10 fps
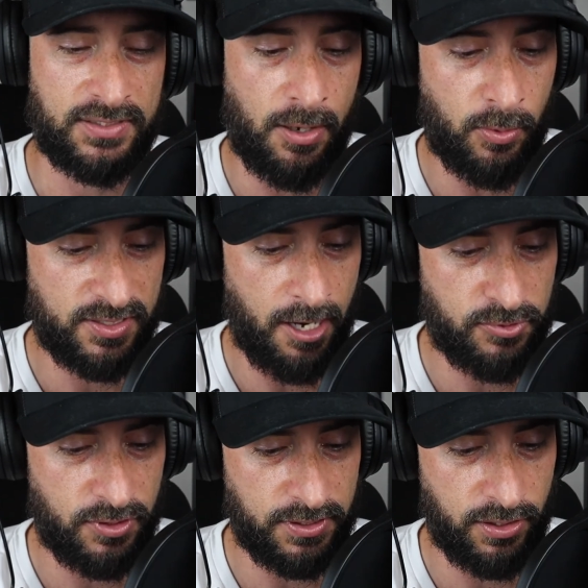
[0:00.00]
for 7
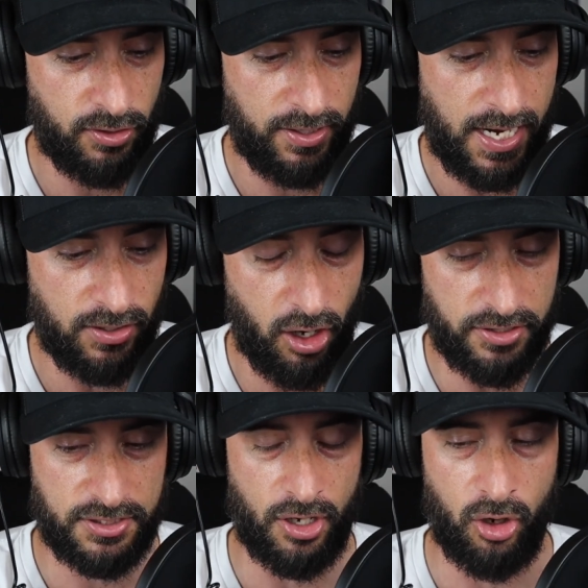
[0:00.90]
receptions and 38
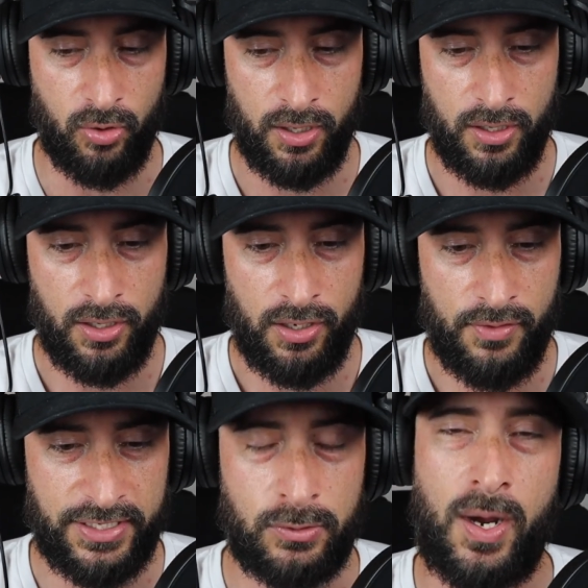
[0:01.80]
yards. So
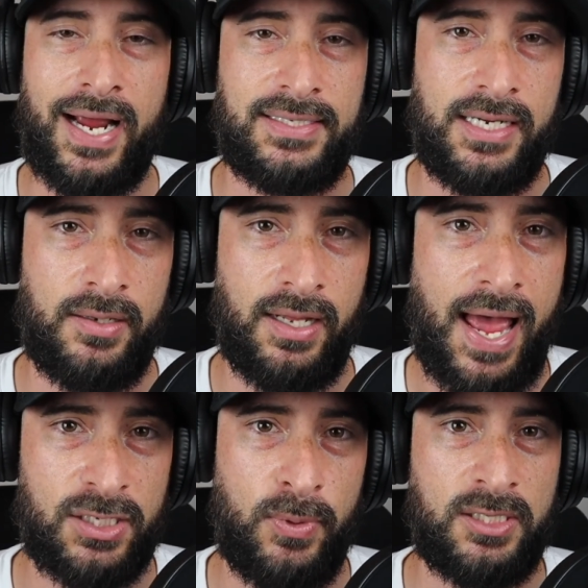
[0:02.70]
this is what I said in
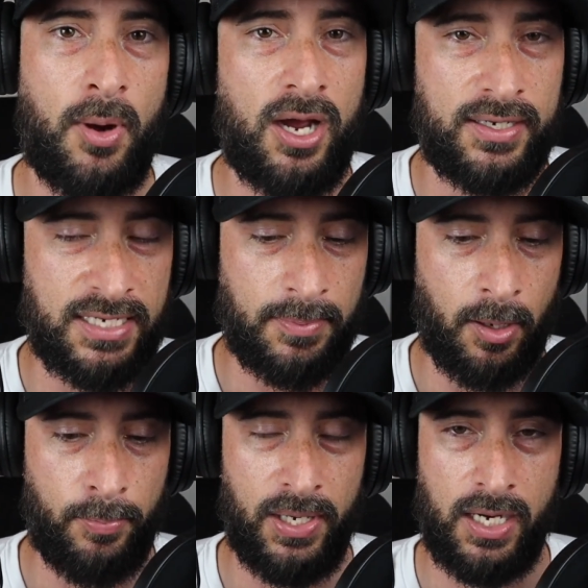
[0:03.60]
last week's podcast
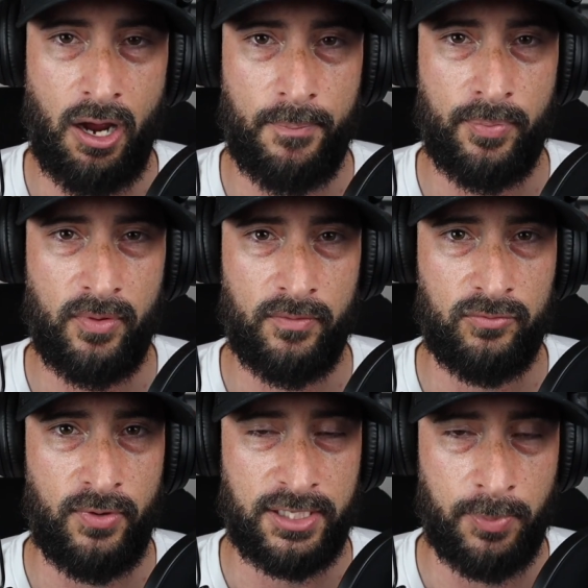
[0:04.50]
about picking up
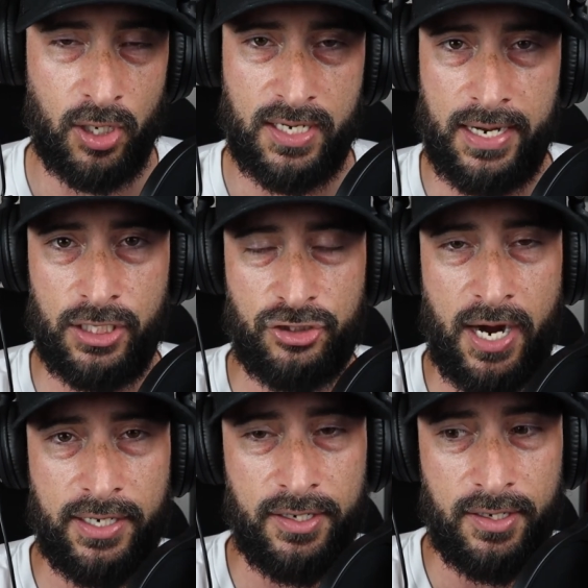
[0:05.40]
Rex Burkhead and
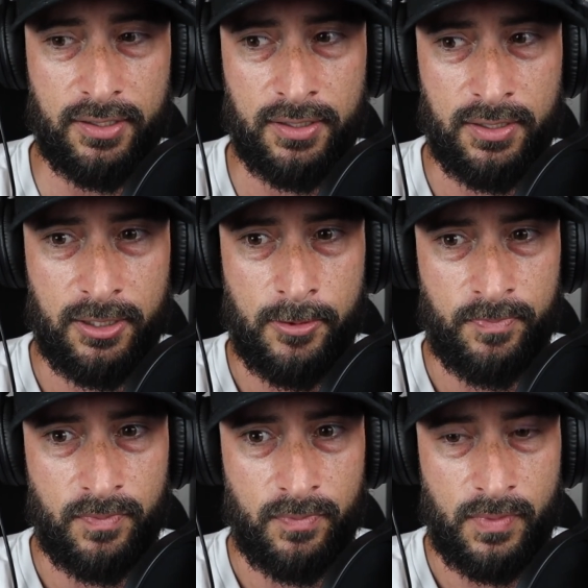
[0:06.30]
trying to,
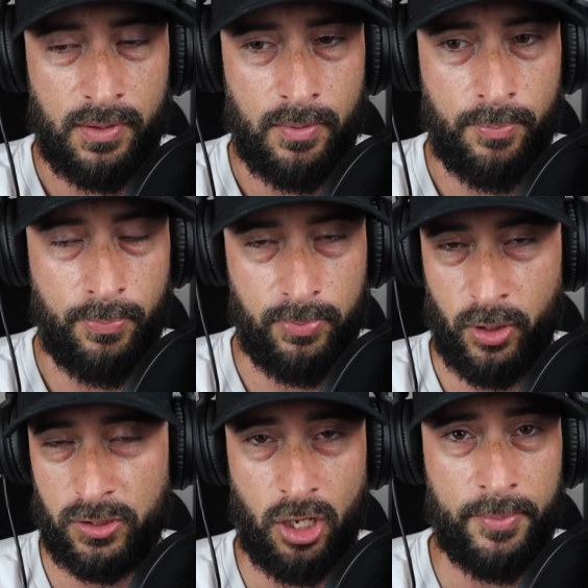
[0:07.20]

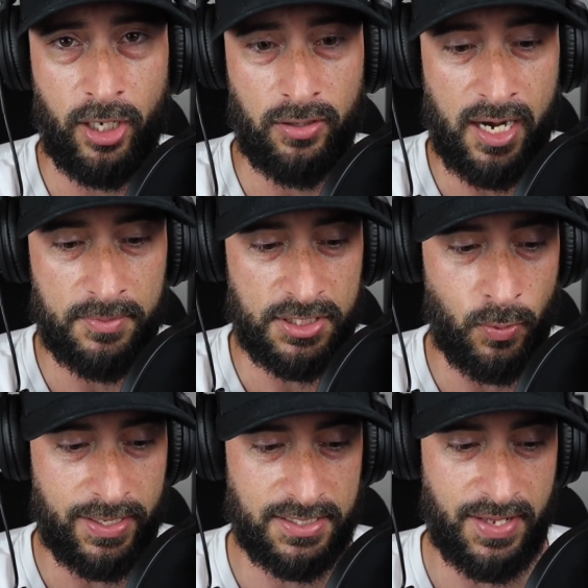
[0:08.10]
start him in your lineup this
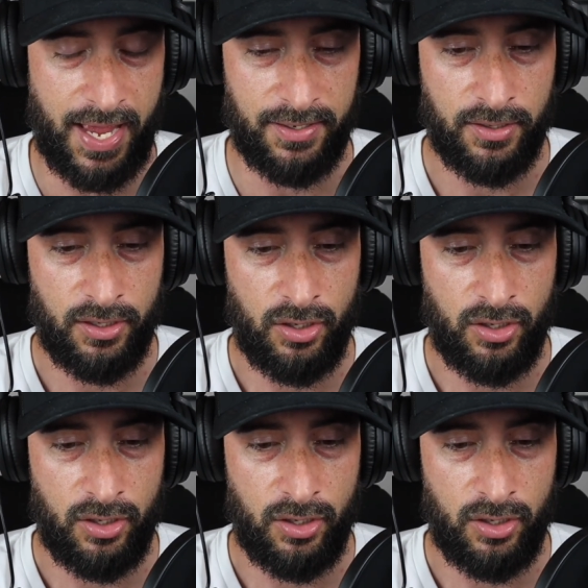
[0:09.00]
week, is that